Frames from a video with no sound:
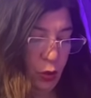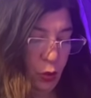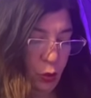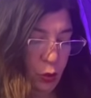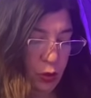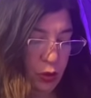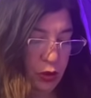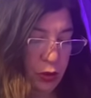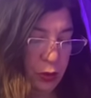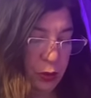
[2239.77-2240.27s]

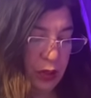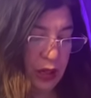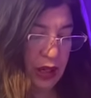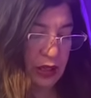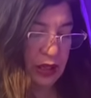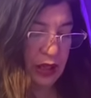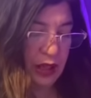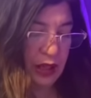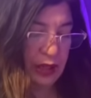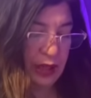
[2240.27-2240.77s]
will
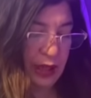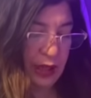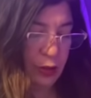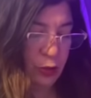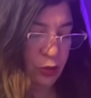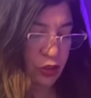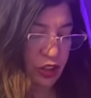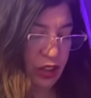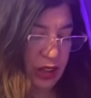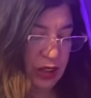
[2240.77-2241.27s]
create an
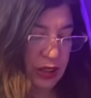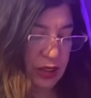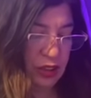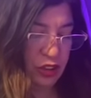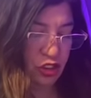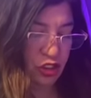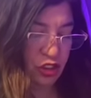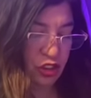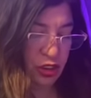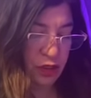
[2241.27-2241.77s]

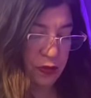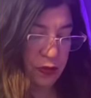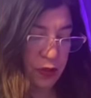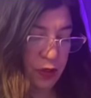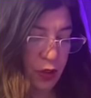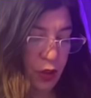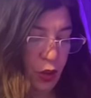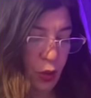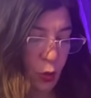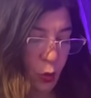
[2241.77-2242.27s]
energetic shift,